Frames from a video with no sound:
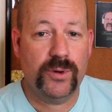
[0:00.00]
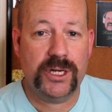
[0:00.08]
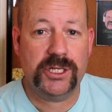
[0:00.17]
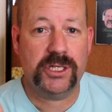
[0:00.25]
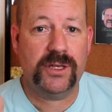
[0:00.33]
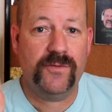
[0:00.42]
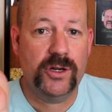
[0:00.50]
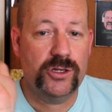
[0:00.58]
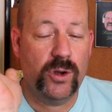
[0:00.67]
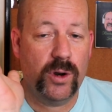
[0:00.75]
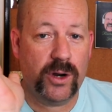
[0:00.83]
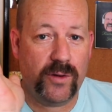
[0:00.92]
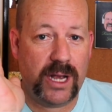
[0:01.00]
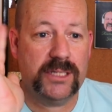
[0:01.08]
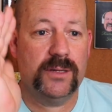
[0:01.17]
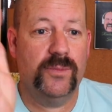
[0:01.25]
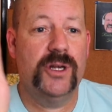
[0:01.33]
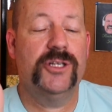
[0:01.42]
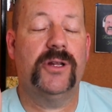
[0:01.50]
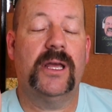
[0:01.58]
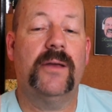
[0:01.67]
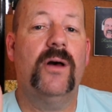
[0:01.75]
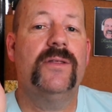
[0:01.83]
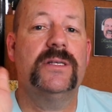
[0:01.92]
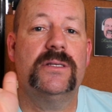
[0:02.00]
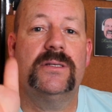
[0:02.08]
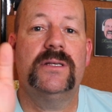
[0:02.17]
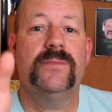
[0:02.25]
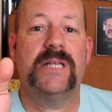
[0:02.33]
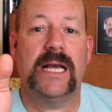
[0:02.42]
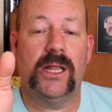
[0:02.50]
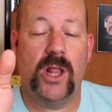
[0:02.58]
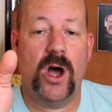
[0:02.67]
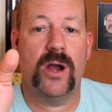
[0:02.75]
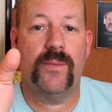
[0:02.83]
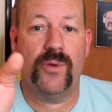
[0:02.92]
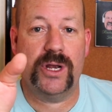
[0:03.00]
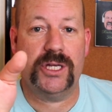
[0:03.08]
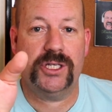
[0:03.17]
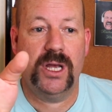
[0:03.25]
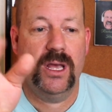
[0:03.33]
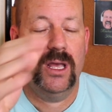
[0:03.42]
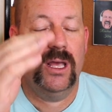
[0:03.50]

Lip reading: bridges, if you're going across the bridge, you're like, oh, this is, seems like a long bridge.